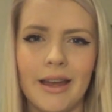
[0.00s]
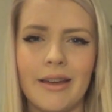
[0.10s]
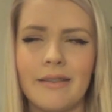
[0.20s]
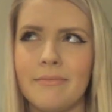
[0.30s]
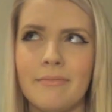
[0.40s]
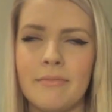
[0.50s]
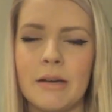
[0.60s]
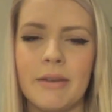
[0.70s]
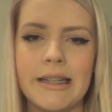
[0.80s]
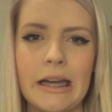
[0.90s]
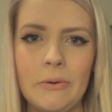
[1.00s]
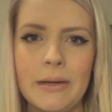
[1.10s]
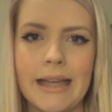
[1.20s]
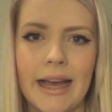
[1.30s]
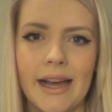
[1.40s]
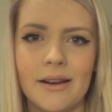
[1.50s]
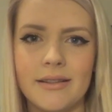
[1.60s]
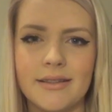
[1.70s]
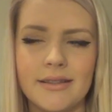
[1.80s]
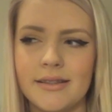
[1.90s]
Like, me and my dad always hang
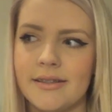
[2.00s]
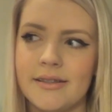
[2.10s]
out, and